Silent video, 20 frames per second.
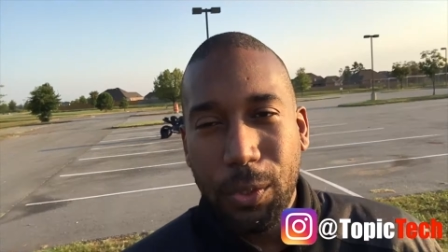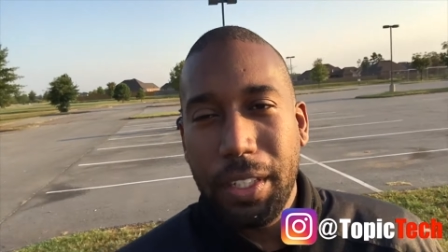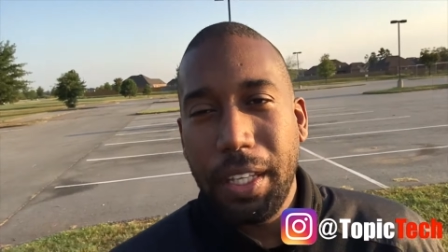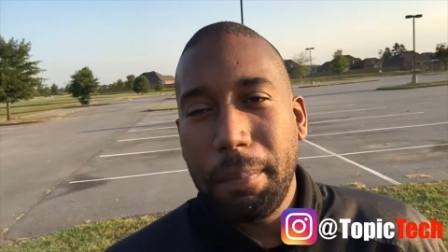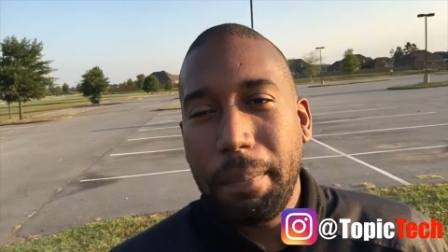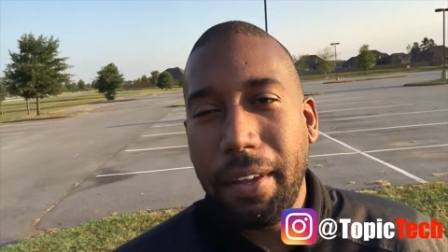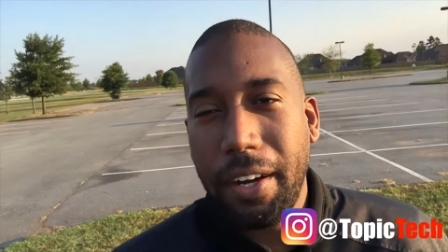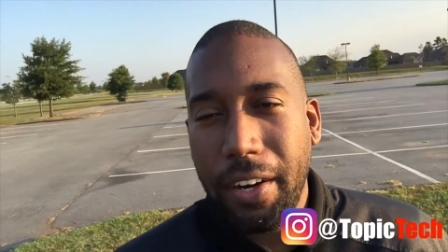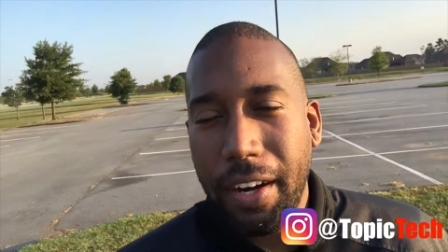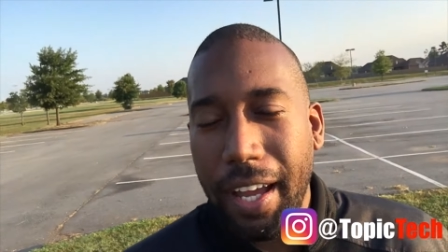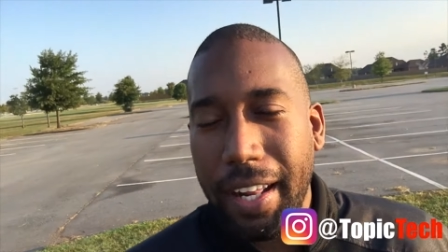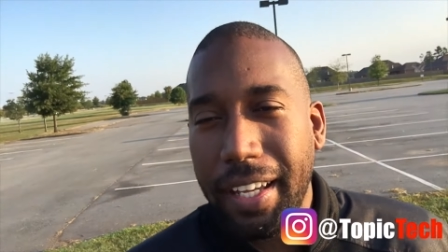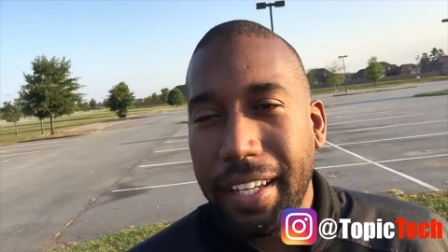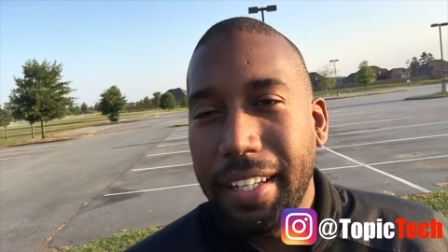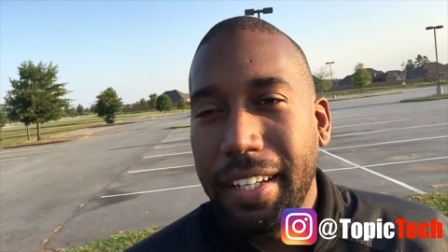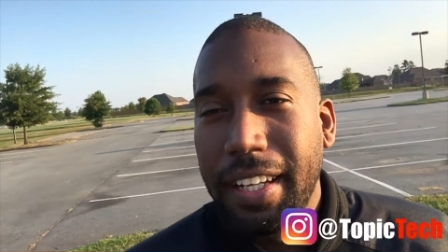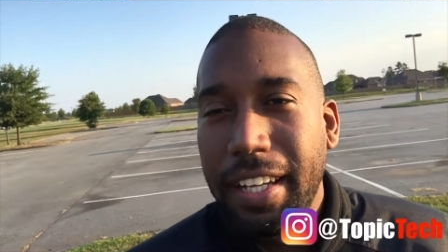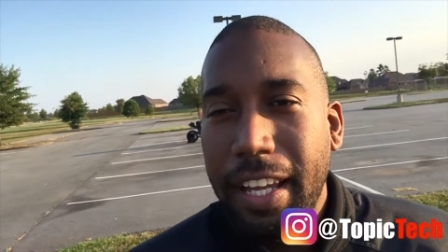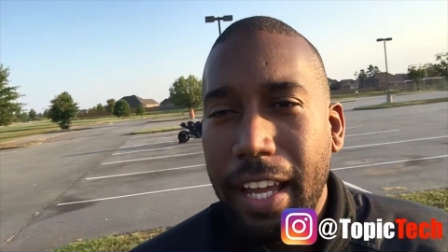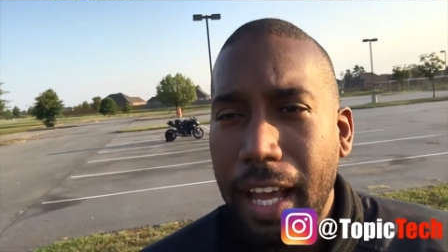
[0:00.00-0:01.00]
we'll get better at it.
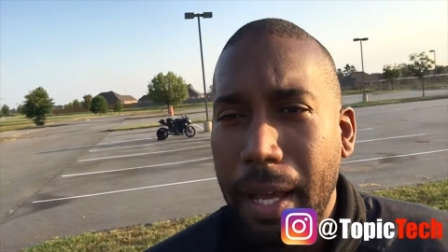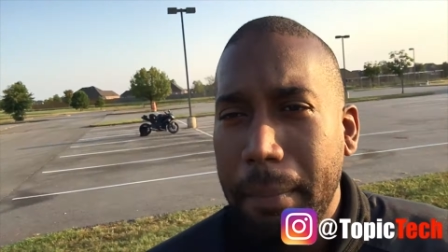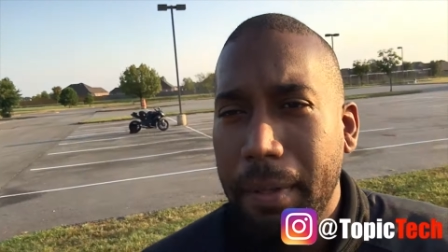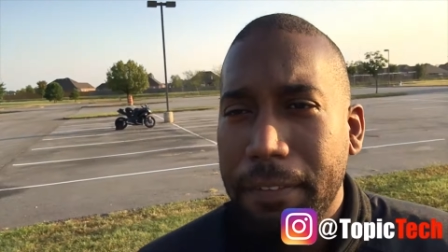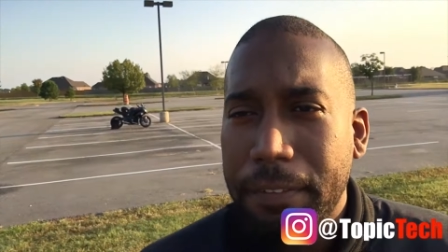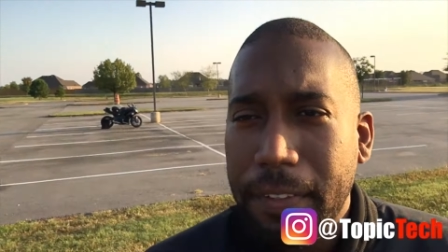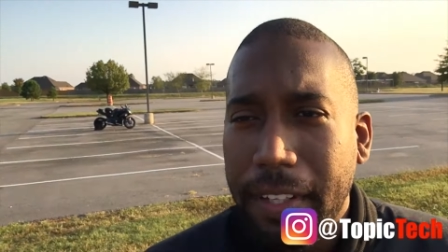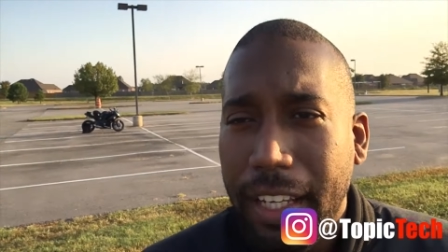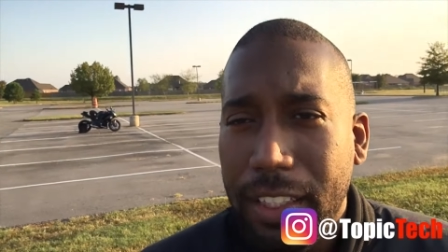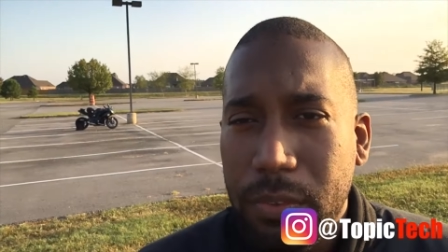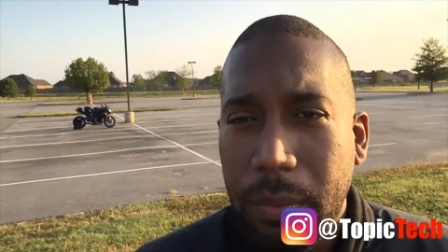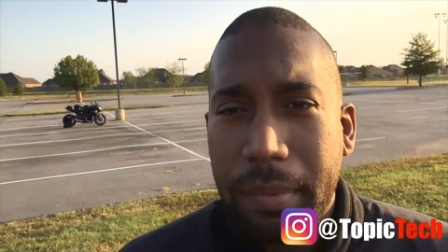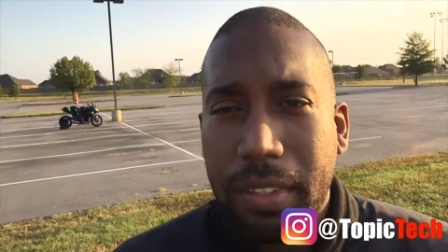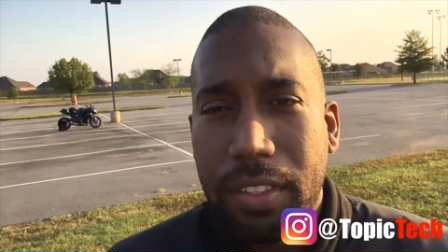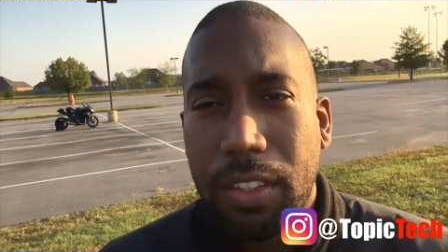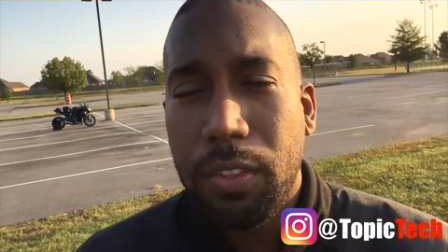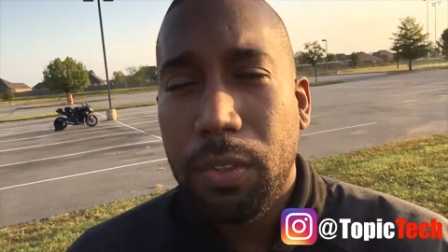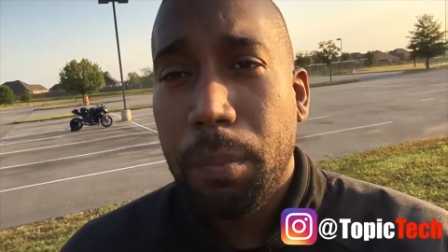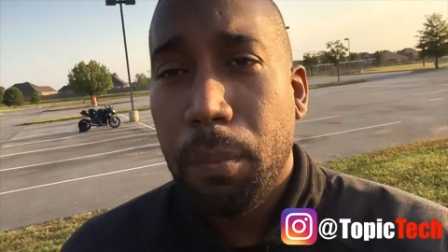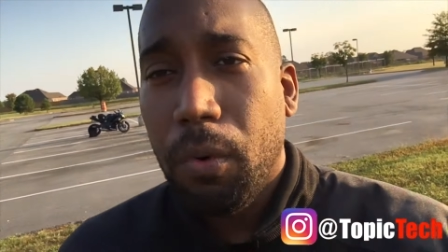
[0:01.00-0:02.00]
Uh, but if you guys want me
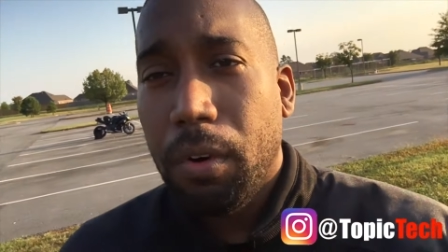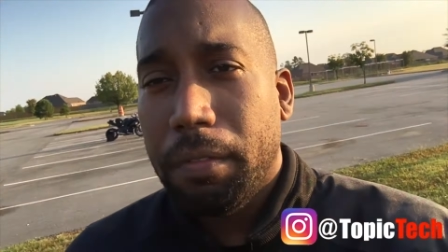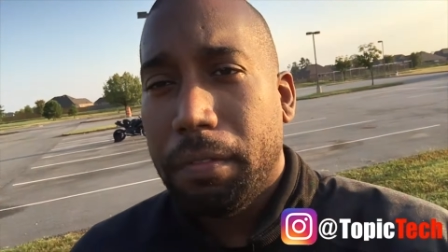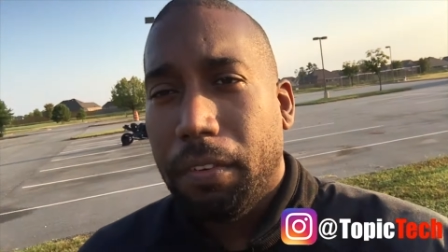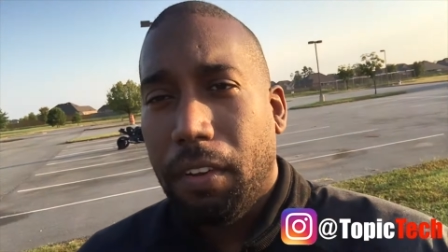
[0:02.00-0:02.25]
to do more